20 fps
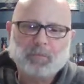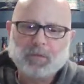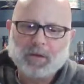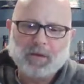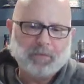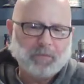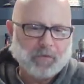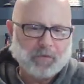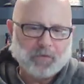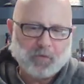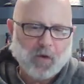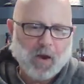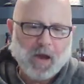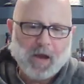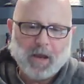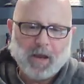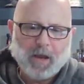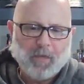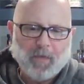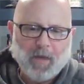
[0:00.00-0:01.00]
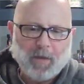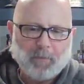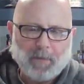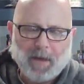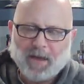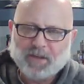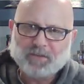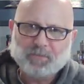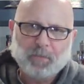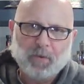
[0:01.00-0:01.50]
I gotta believe there's
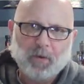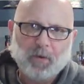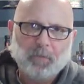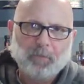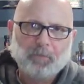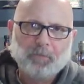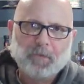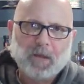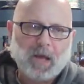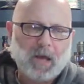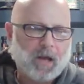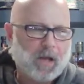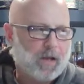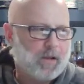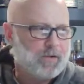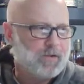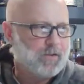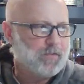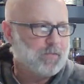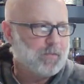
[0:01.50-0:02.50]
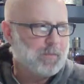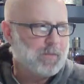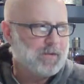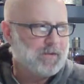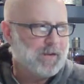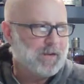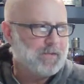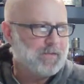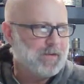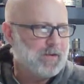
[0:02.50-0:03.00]
rye in that mash bill, uh,
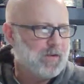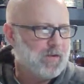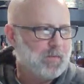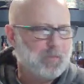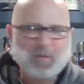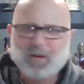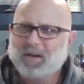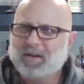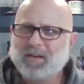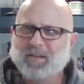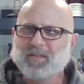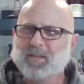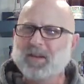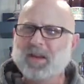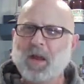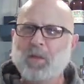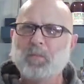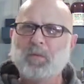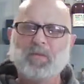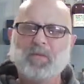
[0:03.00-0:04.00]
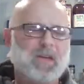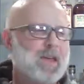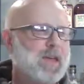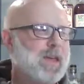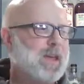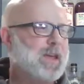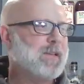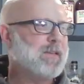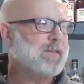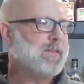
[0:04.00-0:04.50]
just from the tasting notes. But it doesn't
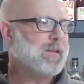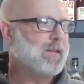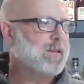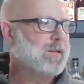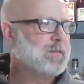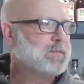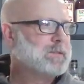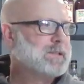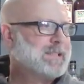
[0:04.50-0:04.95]
come with the heat,